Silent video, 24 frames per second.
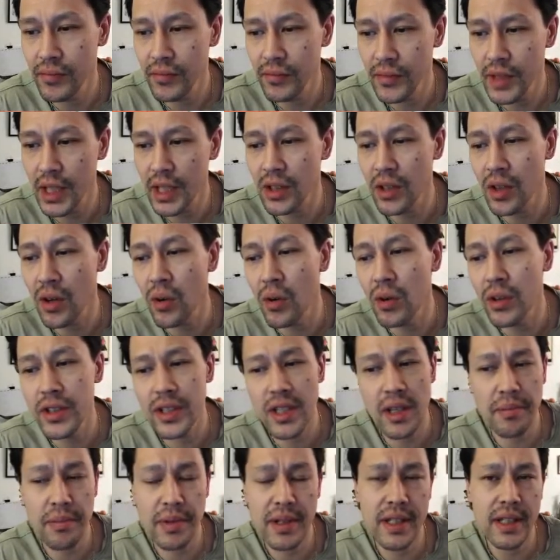not all
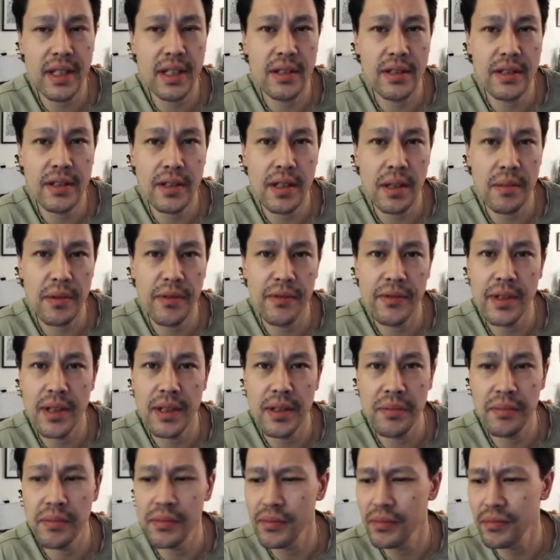Japanese, some of
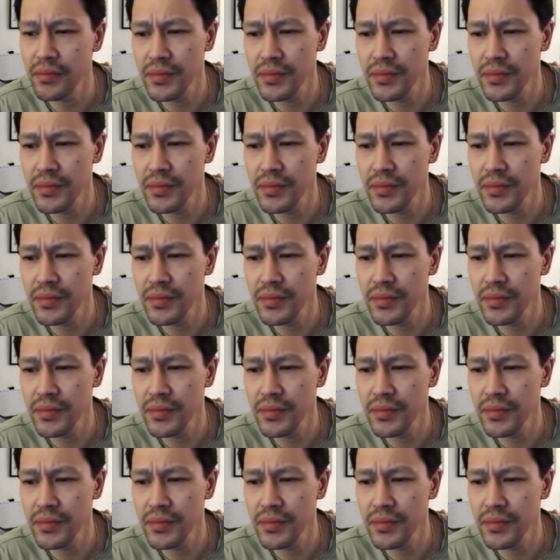them